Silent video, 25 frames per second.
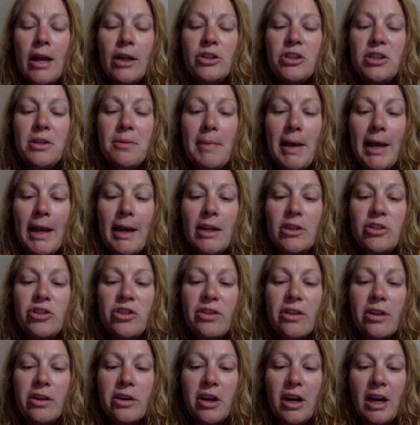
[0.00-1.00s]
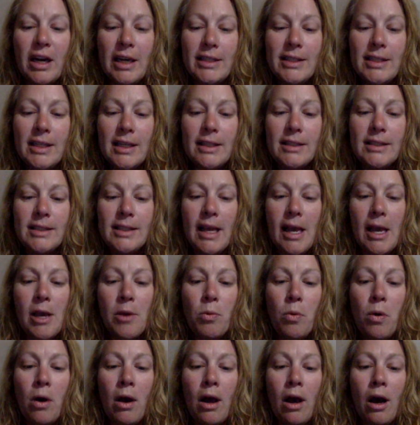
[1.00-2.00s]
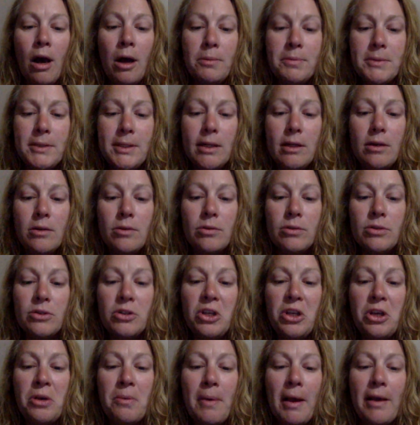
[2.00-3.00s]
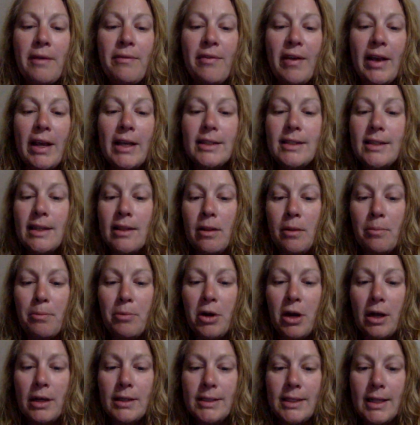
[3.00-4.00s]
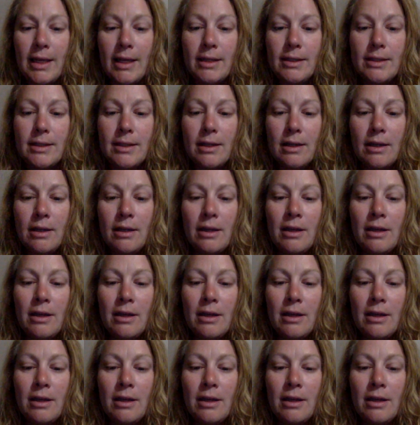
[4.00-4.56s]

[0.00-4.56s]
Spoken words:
to manage the crisis and what obstacles you may face in the process.